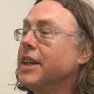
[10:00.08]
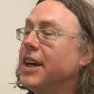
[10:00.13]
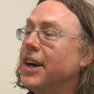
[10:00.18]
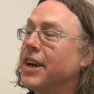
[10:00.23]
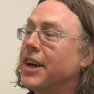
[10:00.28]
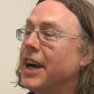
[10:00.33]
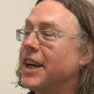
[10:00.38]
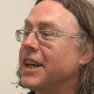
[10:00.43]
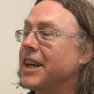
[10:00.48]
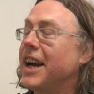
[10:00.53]

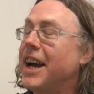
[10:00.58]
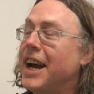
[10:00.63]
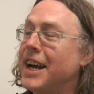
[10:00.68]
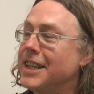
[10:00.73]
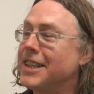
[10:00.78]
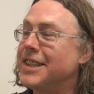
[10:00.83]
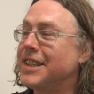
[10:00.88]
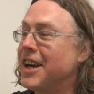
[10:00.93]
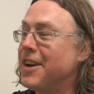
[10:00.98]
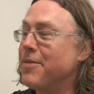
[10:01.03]
Okay,
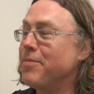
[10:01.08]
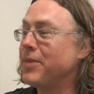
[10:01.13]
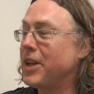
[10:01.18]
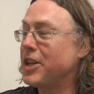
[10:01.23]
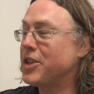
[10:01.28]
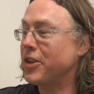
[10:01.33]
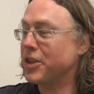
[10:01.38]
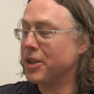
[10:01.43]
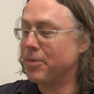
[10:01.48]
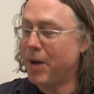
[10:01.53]
and
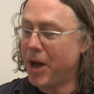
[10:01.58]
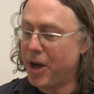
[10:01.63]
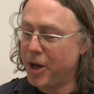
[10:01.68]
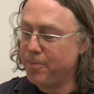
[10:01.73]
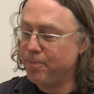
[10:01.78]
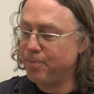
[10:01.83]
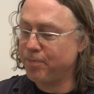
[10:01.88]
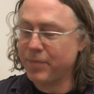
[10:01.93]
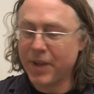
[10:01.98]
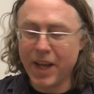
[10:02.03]
they took them
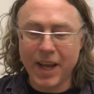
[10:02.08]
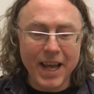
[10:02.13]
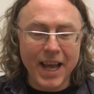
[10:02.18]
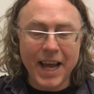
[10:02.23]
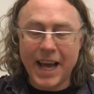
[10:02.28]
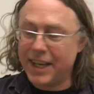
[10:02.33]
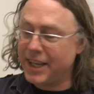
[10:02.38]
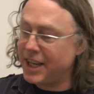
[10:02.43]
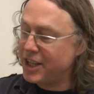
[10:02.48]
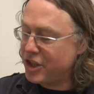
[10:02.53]
home
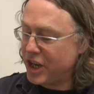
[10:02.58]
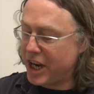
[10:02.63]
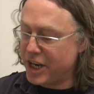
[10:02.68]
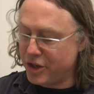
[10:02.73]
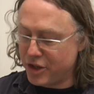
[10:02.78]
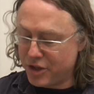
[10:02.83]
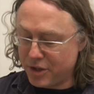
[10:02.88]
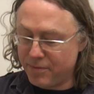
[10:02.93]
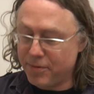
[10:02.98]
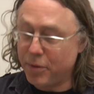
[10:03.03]
and they
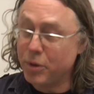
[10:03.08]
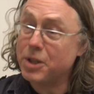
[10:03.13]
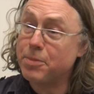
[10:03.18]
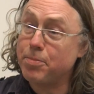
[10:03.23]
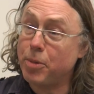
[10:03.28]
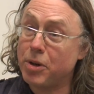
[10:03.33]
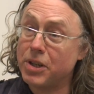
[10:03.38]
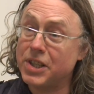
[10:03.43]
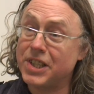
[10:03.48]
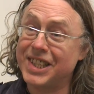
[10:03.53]
changed the voice
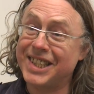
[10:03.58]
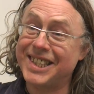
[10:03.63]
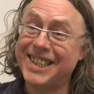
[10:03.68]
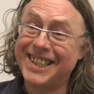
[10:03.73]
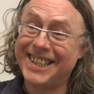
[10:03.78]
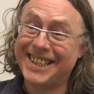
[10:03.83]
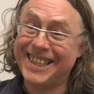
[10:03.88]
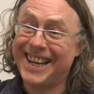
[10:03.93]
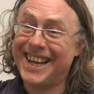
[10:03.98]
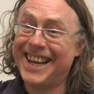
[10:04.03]
boxes,
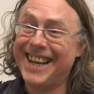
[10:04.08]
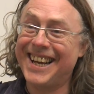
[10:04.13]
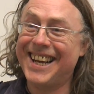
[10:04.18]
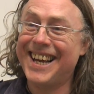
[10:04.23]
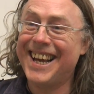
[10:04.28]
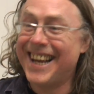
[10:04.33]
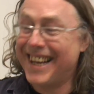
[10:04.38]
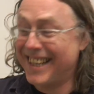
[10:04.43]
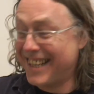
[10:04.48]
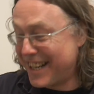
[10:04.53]
yeah?
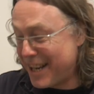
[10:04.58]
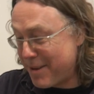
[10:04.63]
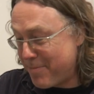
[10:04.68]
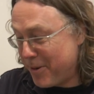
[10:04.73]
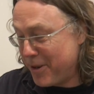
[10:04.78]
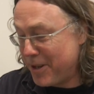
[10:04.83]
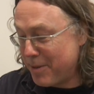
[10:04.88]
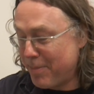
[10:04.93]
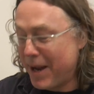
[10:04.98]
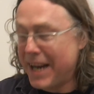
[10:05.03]
And then they
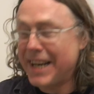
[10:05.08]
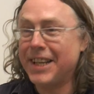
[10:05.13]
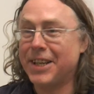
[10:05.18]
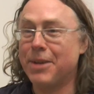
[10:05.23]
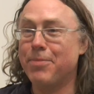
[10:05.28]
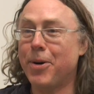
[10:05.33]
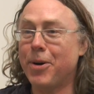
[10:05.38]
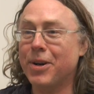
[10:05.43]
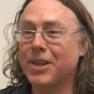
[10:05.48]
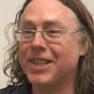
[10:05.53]
put them back in
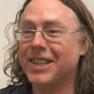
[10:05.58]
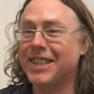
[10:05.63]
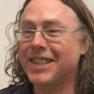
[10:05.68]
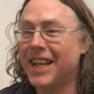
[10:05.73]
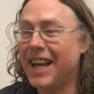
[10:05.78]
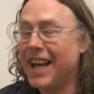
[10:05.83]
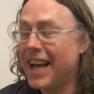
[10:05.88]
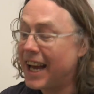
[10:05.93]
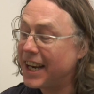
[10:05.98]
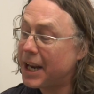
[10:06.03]
the boxes
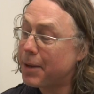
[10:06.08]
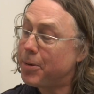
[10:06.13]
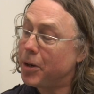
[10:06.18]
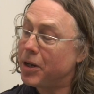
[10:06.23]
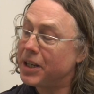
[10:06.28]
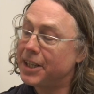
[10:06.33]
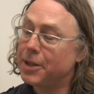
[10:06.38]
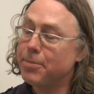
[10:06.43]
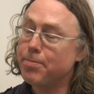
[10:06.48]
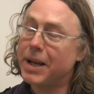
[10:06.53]
and they put
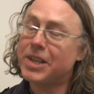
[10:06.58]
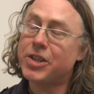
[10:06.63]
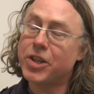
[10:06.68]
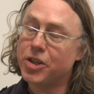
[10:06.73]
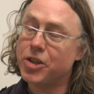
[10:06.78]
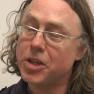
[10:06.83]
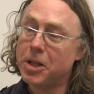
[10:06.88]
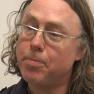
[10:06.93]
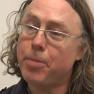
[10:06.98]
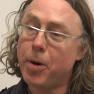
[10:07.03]
a little
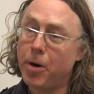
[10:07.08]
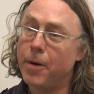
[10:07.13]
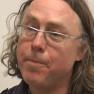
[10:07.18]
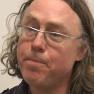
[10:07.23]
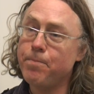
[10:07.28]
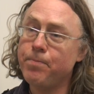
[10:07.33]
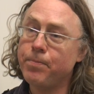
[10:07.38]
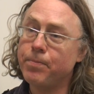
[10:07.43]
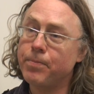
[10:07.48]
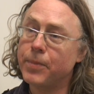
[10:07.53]
message at the
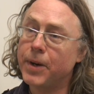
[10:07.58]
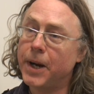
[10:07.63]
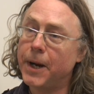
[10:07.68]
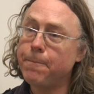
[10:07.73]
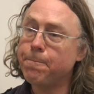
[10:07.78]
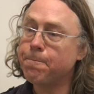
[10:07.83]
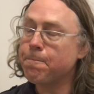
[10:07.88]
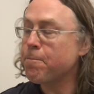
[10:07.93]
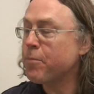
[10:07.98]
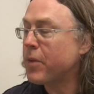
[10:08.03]
bottom,
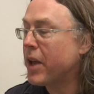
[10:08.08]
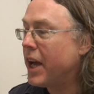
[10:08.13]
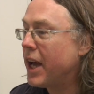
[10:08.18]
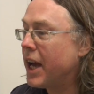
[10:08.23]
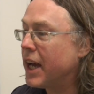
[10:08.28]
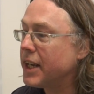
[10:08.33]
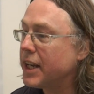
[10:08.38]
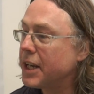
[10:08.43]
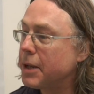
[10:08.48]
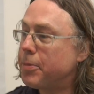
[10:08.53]
right?
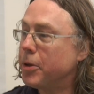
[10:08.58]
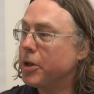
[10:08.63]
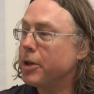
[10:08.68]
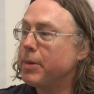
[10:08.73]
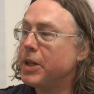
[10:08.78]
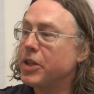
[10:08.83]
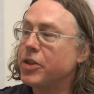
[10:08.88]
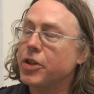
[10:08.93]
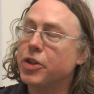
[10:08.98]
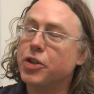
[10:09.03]
And then they put
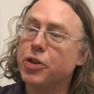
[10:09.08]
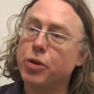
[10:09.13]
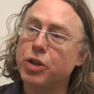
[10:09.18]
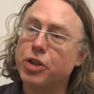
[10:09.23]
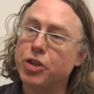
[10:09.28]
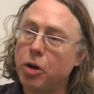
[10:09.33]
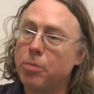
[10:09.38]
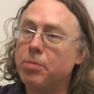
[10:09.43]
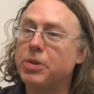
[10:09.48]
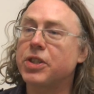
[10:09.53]
them into the toy
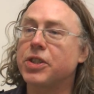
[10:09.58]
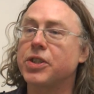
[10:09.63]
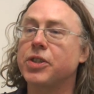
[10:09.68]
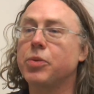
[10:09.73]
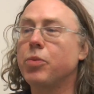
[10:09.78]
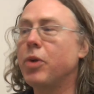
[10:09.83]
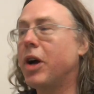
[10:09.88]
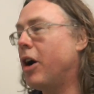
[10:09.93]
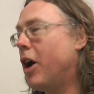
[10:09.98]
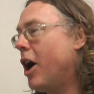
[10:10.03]

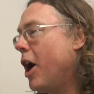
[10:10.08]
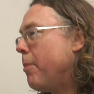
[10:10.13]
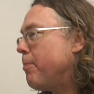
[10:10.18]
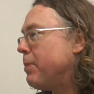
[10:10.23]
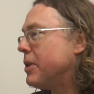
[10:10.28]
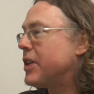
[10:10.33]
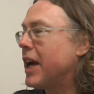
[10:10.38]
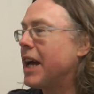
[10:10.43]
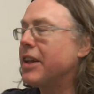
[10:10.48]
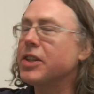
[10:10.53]
shops
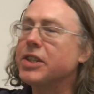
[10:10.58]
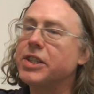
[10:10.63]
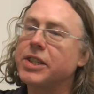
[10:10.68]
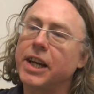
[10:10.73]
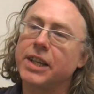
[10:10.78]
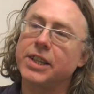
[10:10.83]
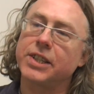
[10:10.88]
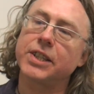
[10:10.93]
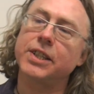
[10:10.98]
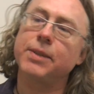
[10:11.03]
up and down the
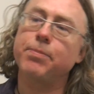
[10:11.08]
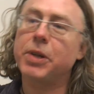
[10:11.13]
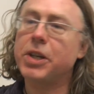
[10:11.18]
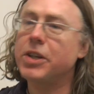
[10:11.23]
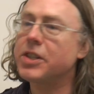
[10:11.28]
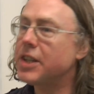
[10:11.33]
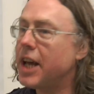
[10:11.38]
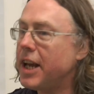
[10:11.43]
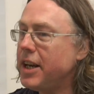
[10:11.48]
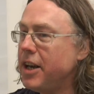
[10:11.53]
States
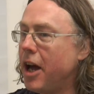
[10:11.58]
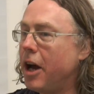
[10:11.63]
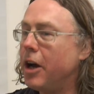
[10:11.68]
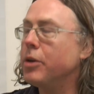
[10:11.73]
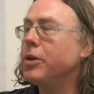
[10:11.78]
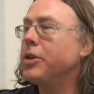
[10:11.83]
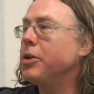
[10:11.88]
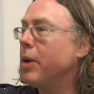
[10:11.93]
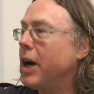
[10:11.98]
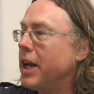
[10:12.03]
because they
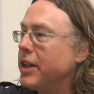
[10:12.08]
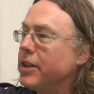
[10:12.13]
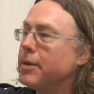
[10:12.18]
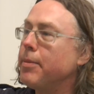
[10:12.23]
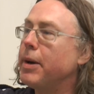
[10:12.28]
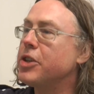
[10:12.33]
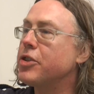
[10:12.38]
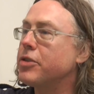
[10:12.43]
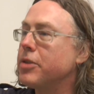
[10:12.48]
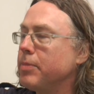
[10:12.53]
know the way that
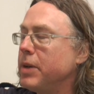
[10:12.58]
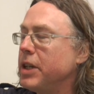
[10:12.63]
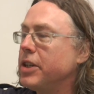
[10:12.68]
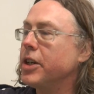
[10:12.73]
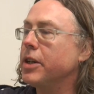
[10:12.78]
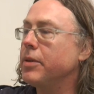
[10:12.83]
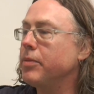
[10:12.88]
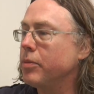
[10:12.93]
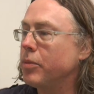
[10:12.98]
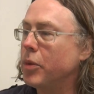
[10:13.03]
mainstream
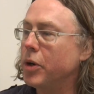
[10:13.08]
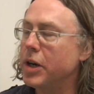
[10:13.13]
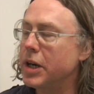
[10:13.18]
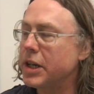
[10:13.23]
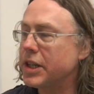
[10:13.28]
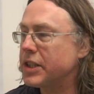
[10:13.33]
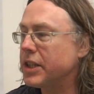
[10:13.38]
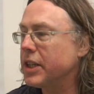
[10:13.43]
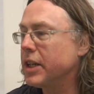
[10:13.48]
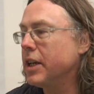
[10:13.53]
media
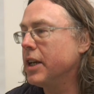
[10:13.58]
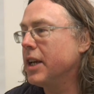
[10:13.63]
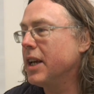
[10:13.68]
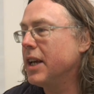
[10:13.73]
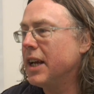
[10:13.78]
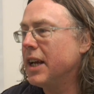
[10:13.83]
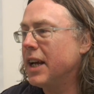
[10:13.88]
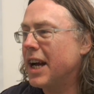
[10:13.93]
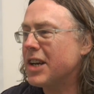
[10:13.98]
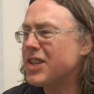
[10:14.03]
works.
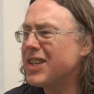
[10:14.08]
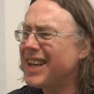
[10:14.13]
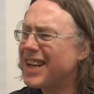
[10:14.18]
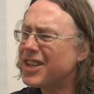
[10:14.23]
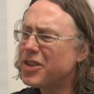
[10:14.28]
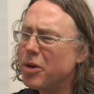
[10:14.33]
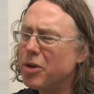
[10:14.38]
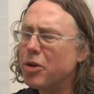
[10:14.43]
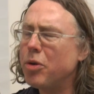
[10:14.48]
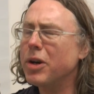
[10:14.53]
Actually,
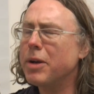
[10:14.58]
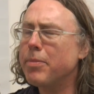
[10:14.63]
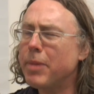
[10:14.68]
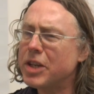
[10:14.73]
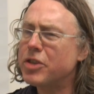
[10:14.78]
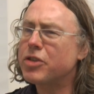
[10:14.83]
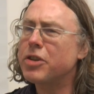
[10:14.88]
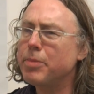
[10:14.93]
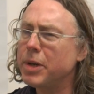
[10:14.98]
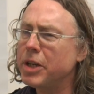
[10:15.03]
let's not call it
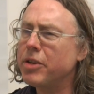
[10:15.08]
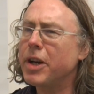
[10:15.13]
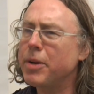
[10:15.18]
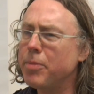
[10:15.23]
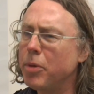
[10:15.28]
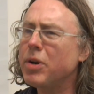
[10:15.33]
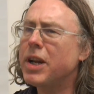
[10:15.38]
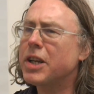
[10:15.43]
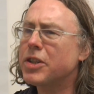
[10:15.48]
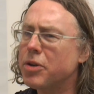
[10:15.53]
mainstream media
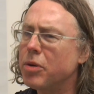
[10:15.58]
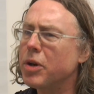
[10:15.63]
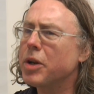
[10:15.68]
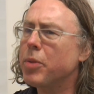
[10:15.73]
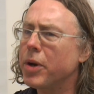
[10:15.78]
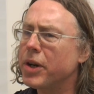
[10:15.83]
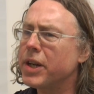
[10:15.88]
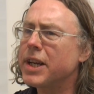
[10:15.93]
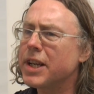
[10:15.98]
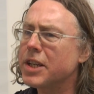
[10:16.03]
anymore, let's call it
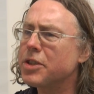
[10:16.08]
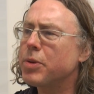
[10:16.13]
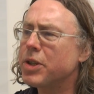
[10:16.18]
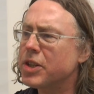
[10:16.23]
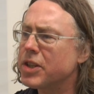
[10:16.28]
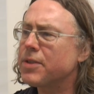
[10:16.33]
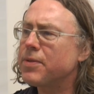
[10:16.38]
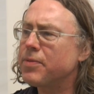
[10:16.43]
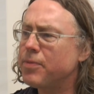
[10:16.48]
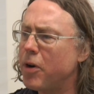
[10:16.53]
what it is,
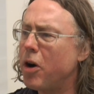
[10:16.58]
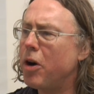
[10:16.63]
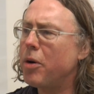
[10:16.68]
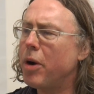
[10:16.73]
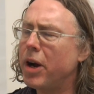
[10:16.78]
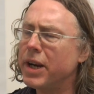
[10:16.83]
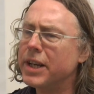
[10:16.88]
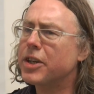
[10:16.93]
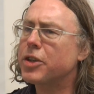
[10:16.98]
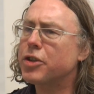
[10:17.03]
which is
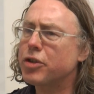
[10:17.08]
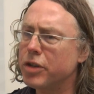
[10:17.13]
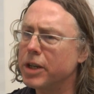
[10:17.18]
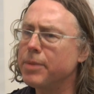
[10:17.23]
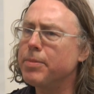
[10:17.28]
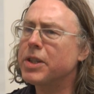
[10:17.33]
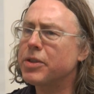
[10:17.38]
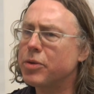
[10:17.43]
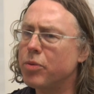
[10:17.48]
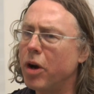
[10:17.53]
far-right
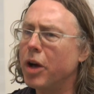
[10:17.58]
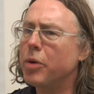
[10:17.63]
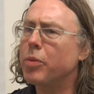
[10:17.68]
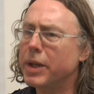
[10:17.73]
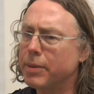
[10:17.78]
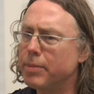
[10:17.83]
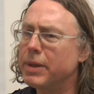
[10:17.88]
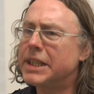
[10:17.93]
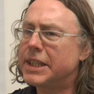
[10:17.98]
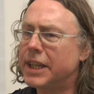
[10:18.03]
extremist
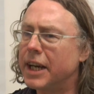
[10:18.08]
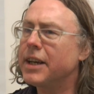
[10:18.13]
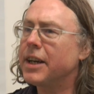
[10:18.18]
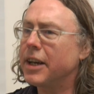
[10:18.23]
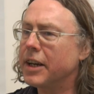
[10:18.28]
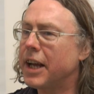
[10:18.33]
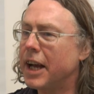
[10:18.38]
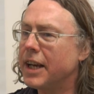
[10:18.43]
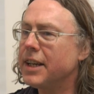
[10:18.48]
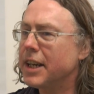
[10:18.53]
right-wing media,
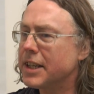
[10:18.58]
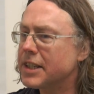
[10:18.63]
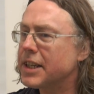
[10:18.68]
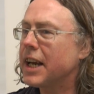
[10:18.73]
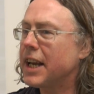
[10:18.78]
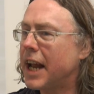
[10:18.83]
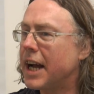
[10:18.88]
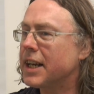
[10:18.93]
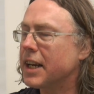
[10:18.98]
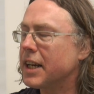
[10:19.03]
okay? Let's
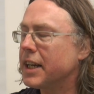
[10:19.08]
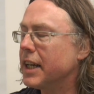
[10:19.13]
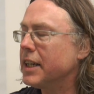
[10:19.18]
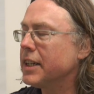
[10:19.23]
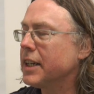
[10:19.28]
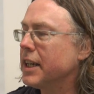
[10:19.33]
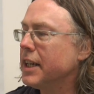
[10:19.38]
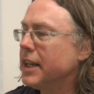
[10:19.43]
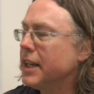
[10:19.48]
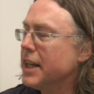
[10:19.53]
get that clear,
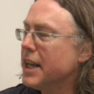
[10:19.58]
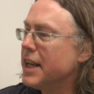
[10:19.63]
yeah?